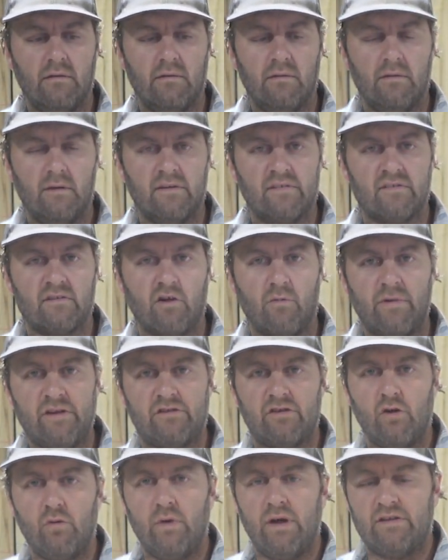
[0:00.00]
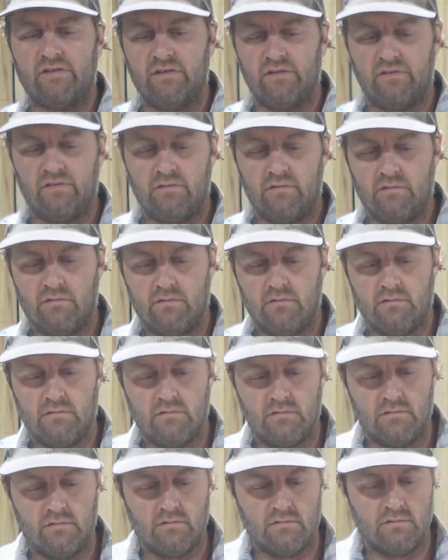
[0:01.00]
this is going to be 2 inches.
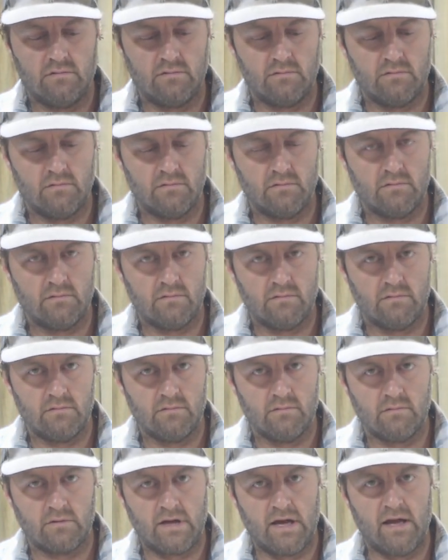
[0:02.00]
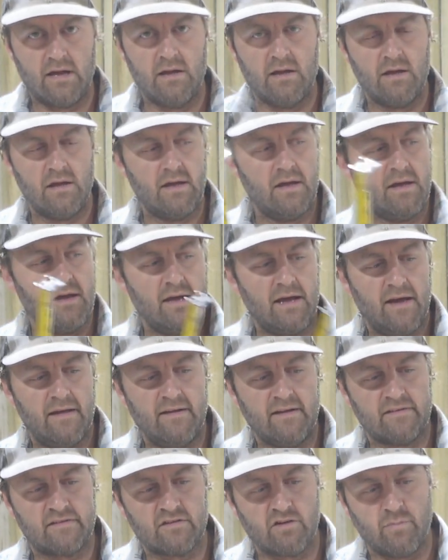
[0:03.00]
Okay, and
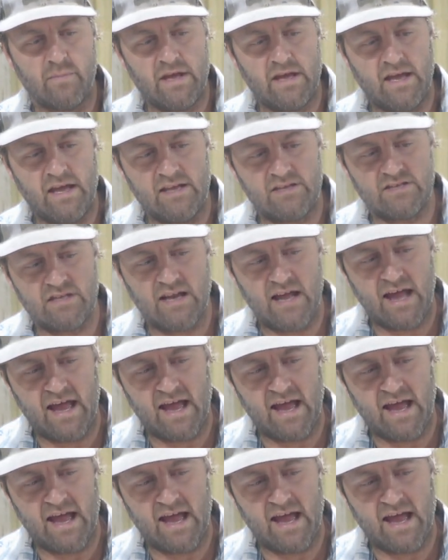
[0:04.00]
this is going to be 1.5 inches.